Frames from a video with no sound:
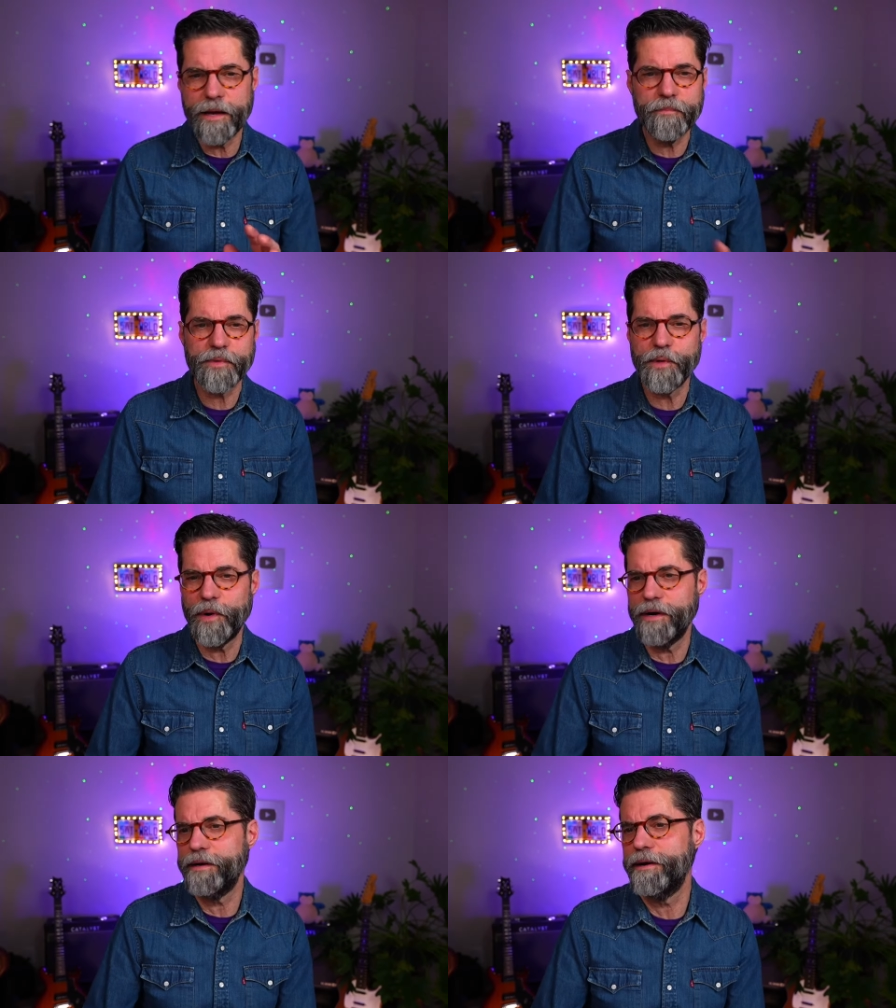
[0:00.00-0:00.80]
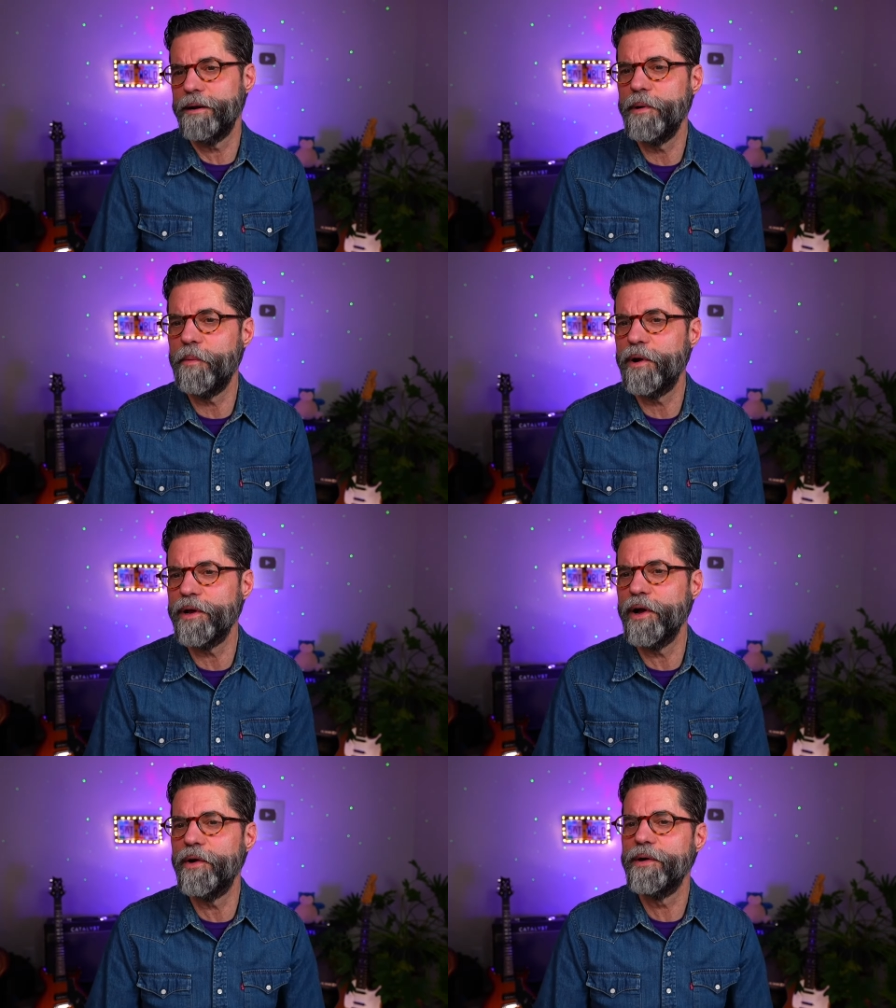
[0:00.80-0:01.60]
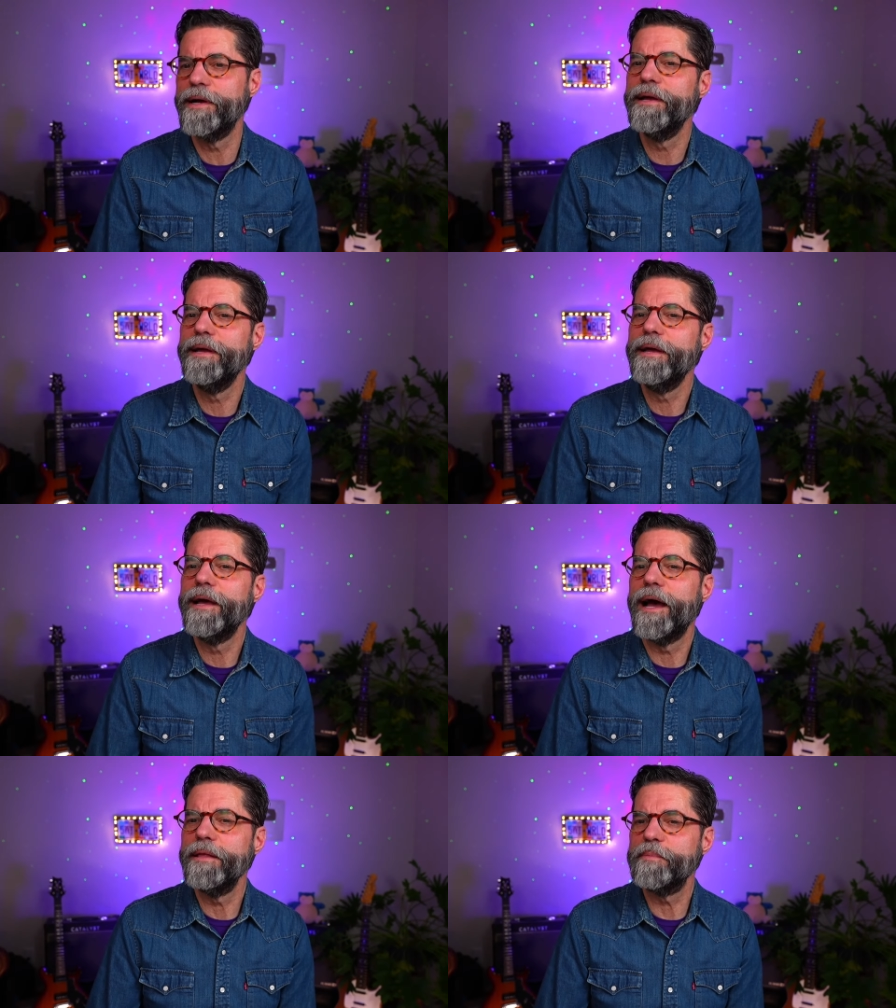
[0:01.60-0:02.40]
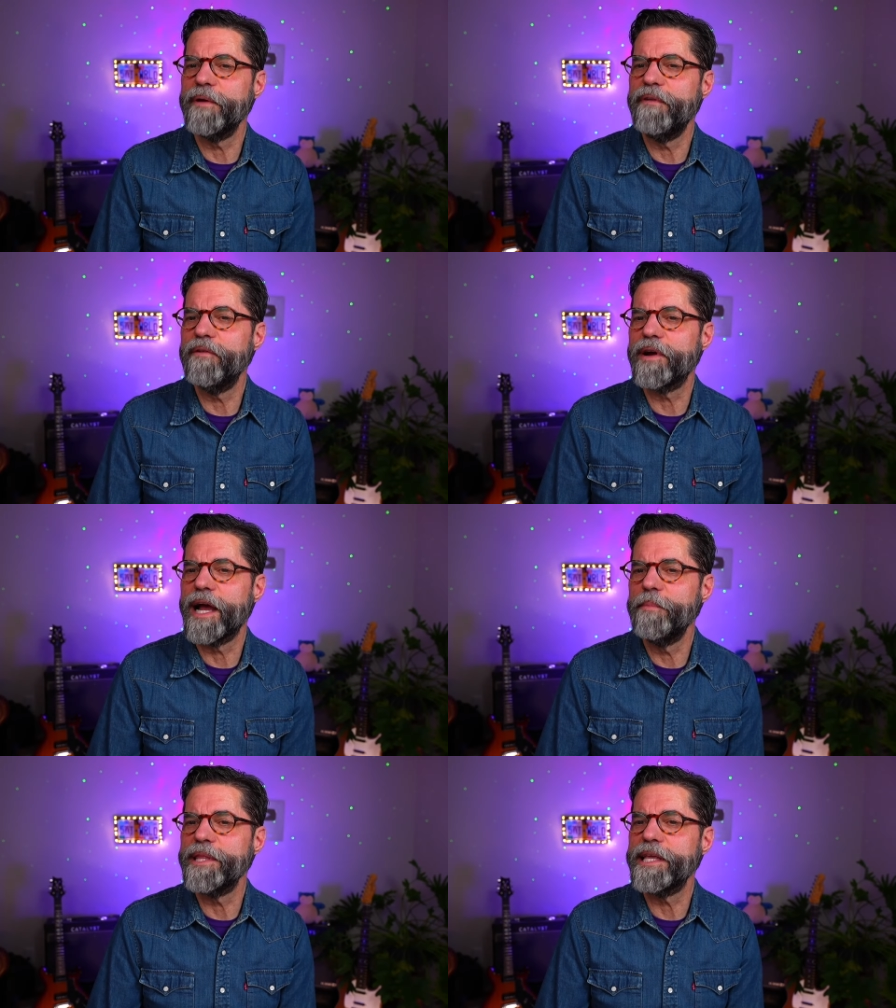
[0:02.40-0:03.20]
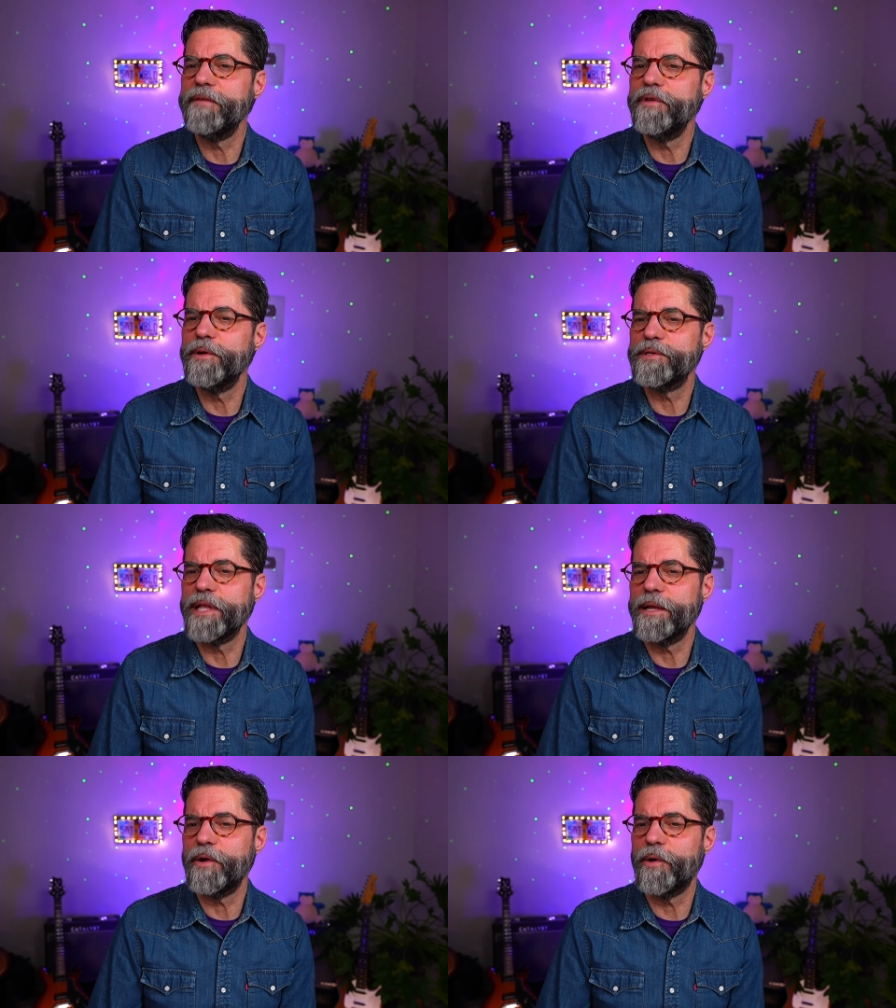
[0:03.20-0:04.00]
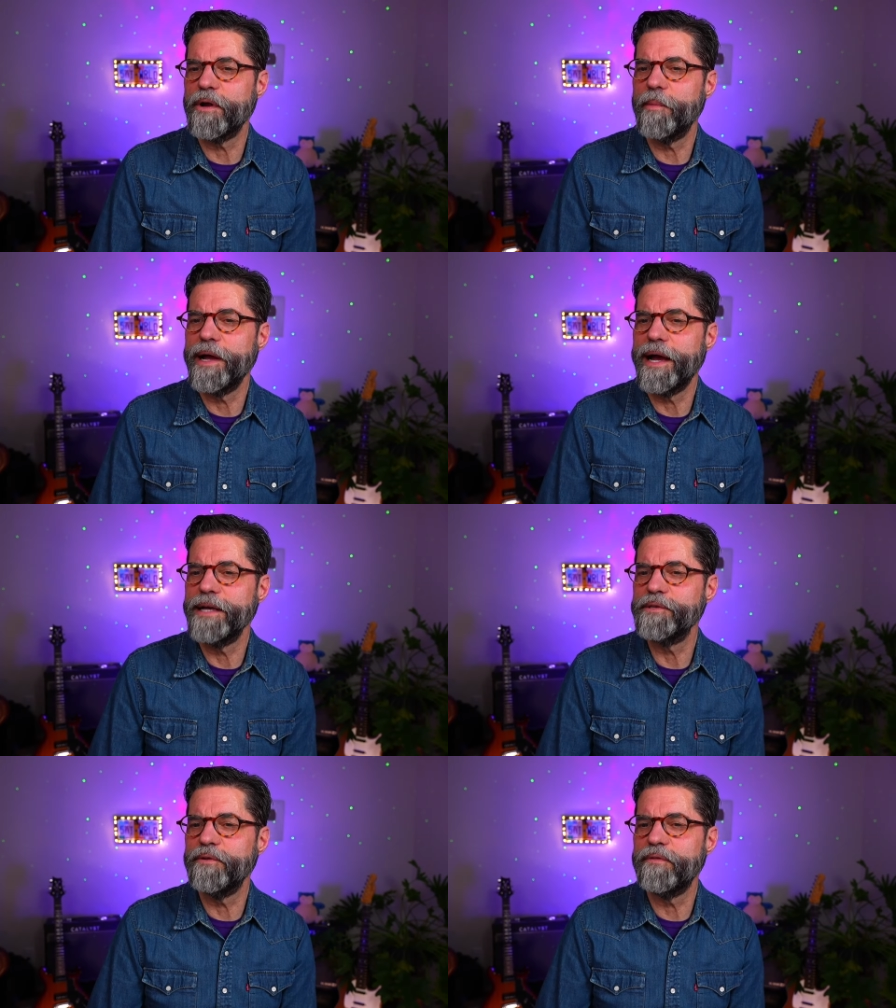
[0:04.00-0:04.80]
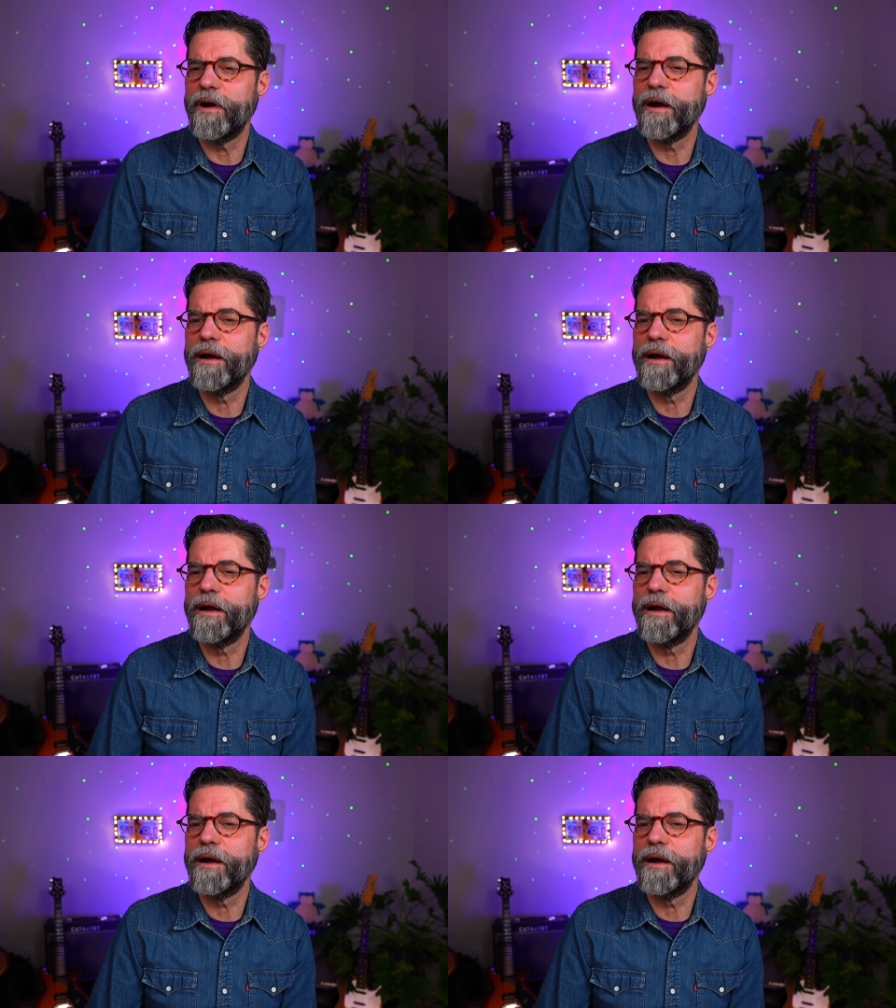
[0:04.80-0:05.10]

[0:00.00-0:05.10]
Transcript: torn about where to go. It's my favorite comment that I've noticed out of the corner of my eye so far.